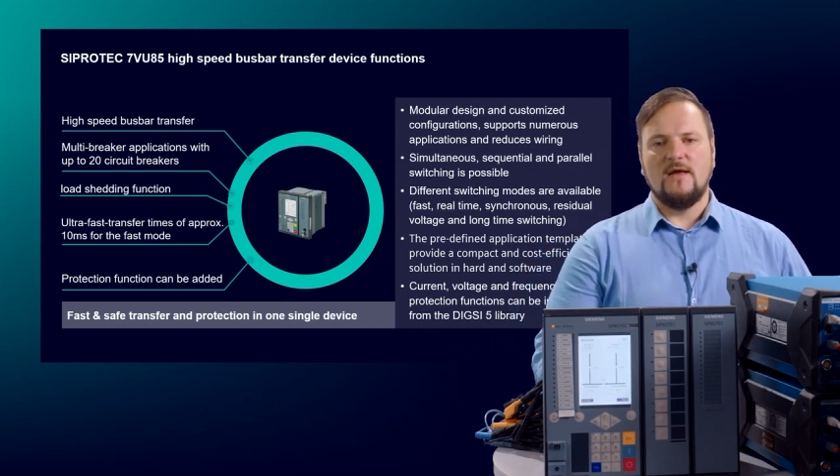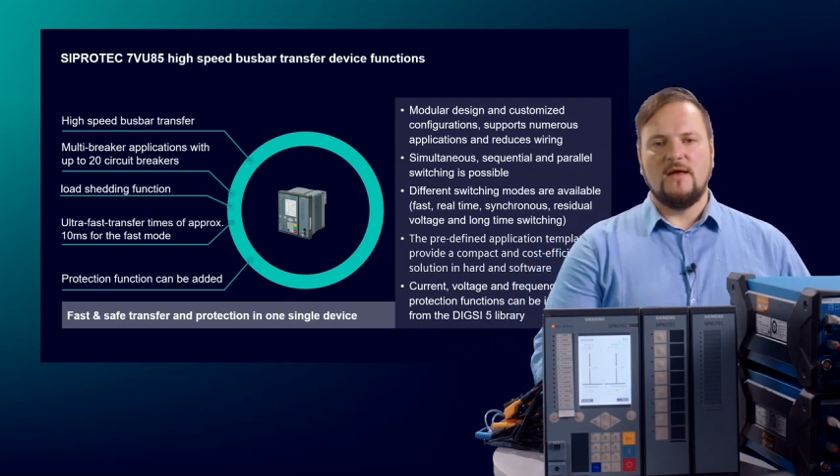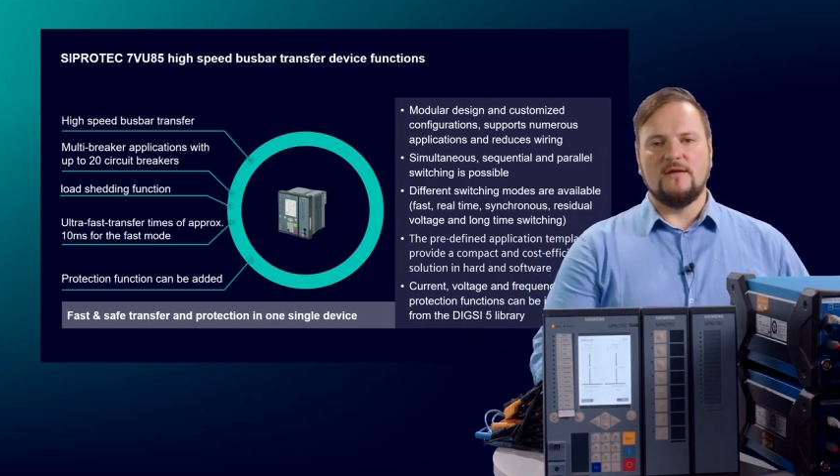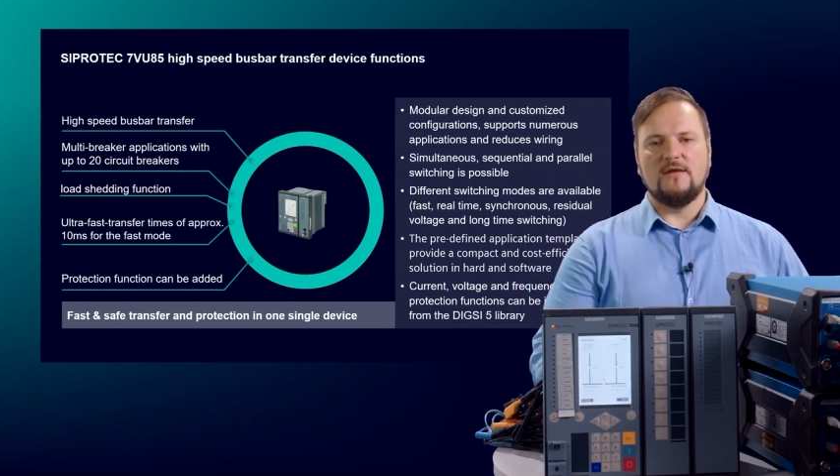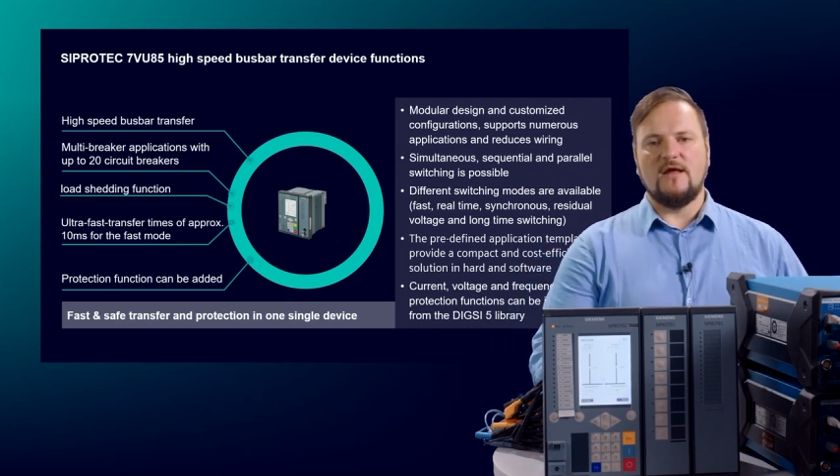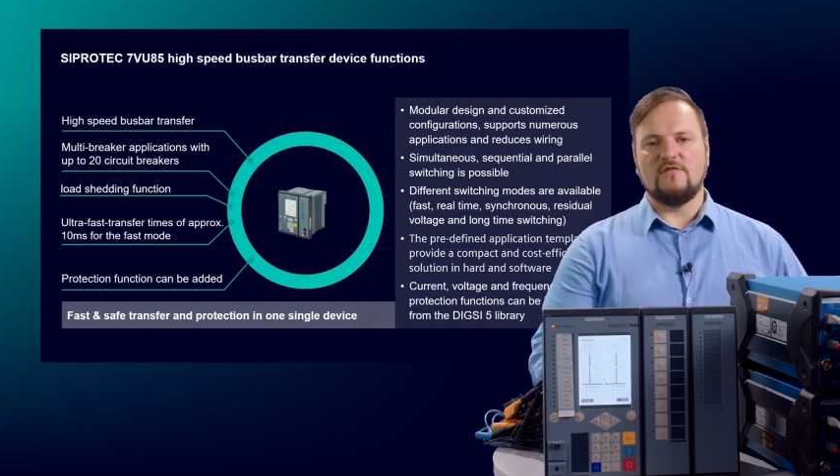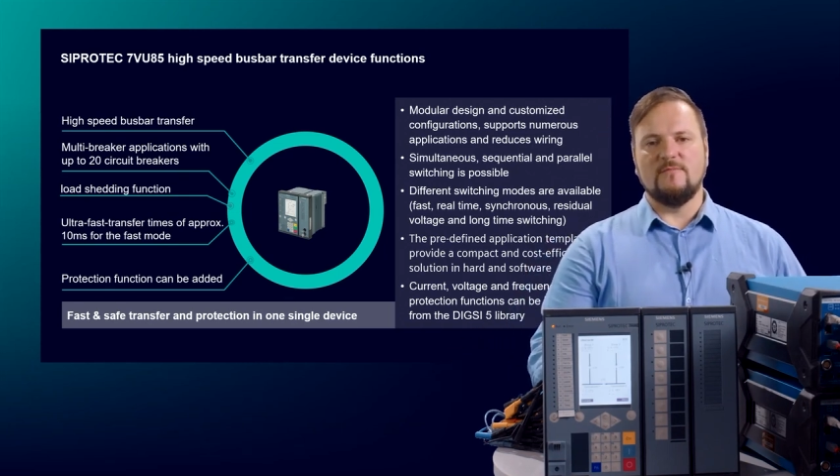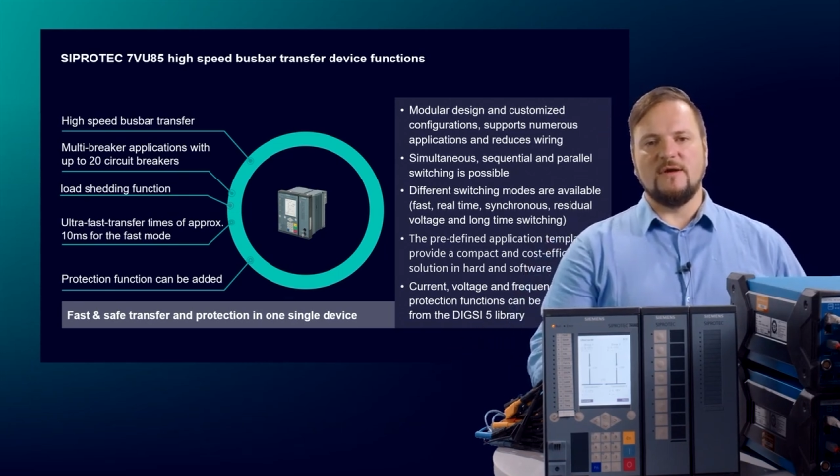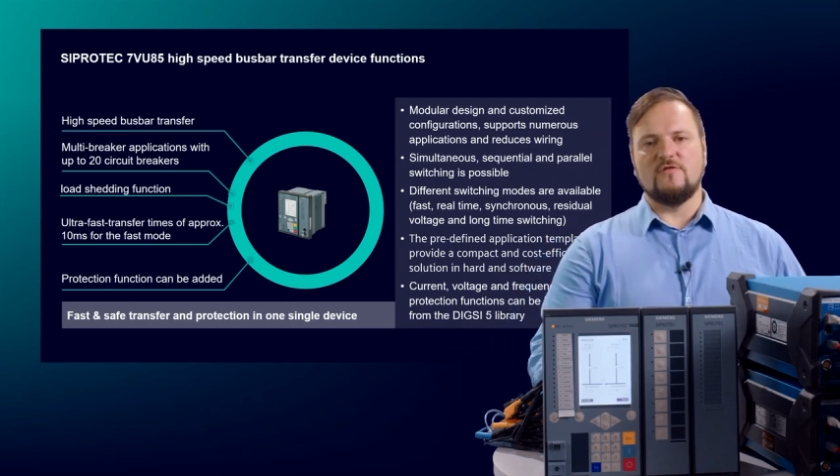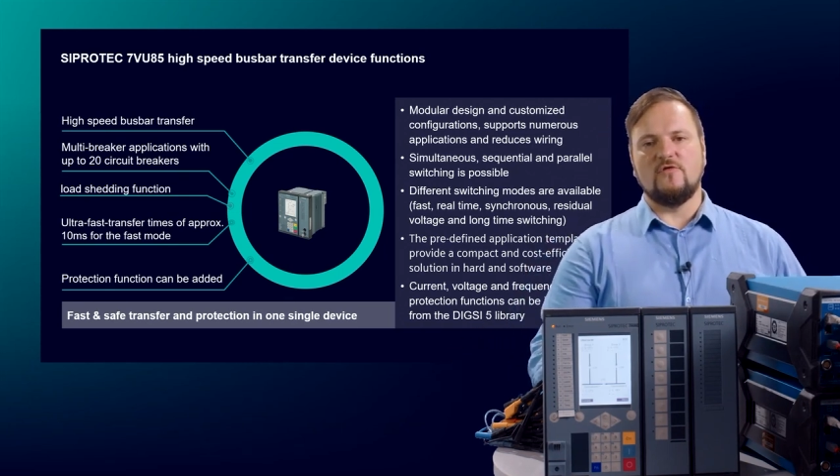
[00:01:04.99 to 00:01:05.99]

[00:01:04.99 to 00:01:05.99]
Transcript: and customized